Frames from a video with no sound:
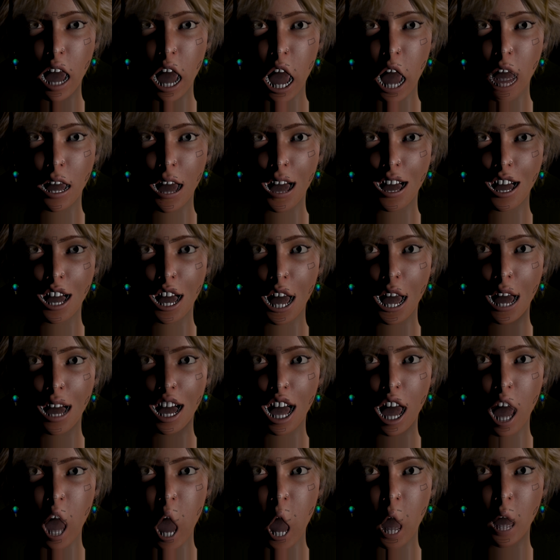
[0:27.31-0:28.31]
and spent
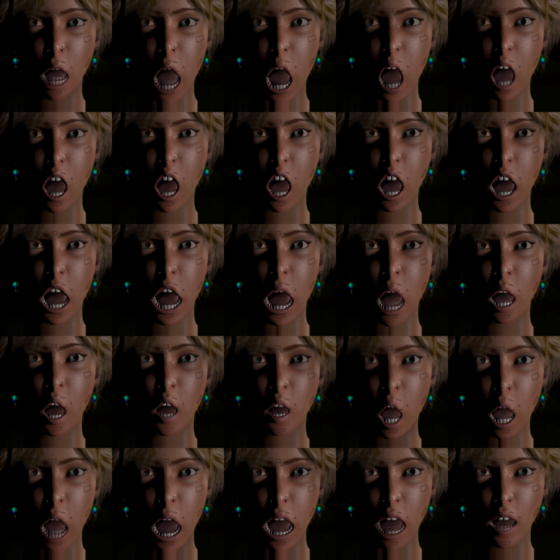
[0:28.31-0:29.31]
10 years alone in the
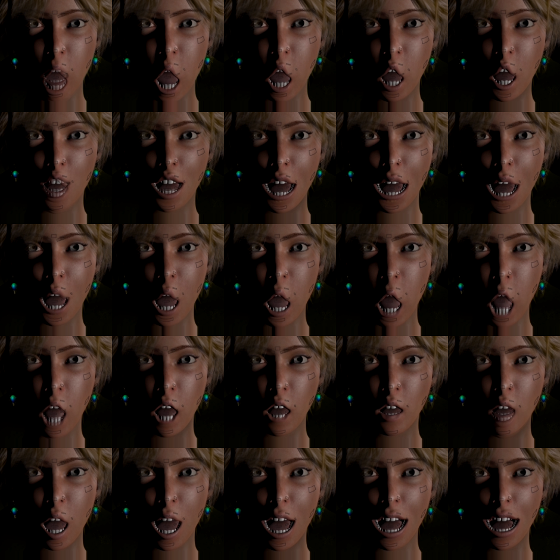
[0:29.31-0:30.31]
great southern desert of
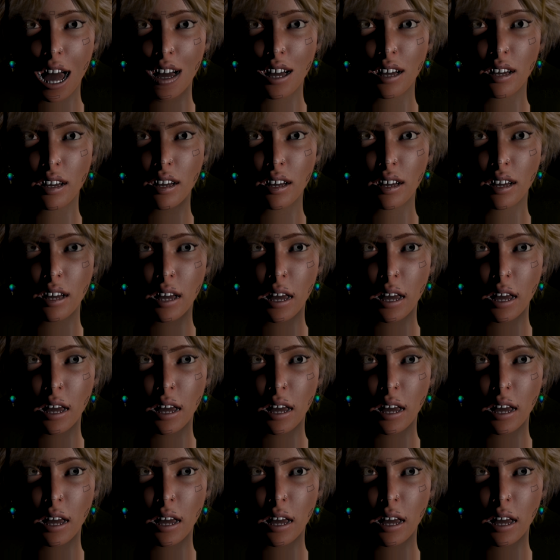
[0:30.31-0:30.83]
Arabia,